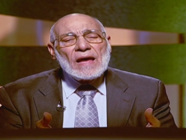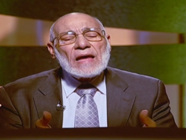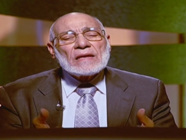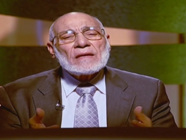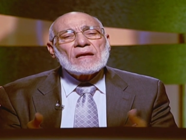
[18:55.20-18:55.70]

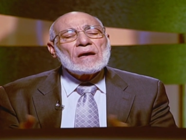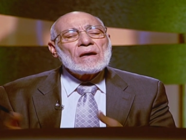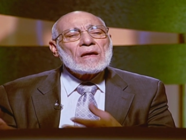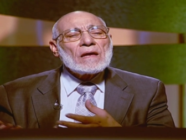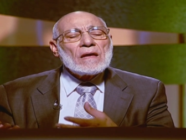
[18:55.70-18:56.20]
And uh,
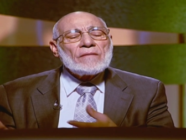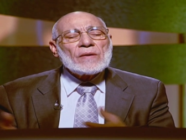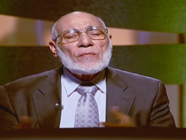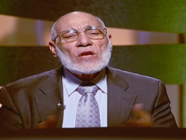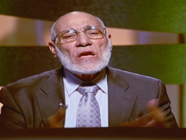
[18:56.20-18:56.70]

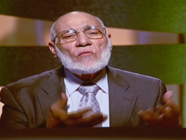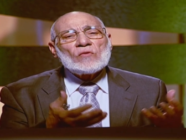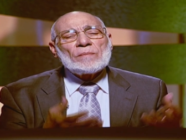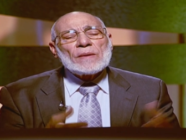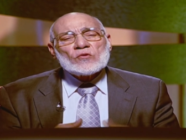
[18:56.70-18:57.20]
everybody will
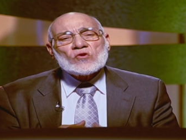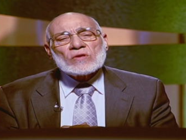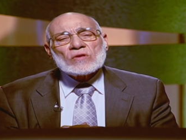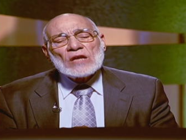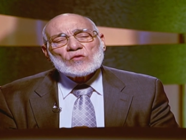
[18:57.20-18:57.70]
be pushed
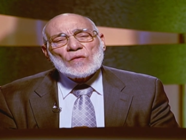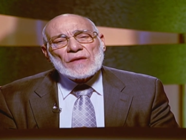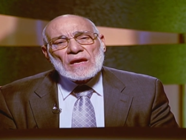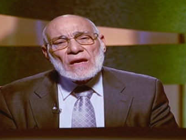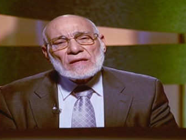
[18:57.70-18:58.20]
to
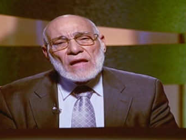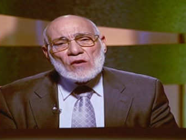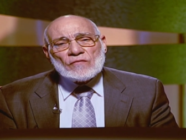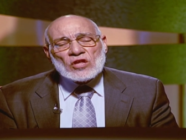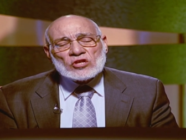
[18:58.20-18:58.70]
the day
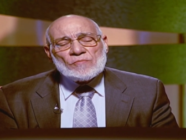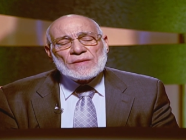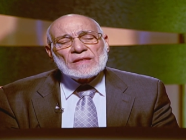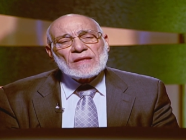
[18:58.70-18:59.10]
of judgment.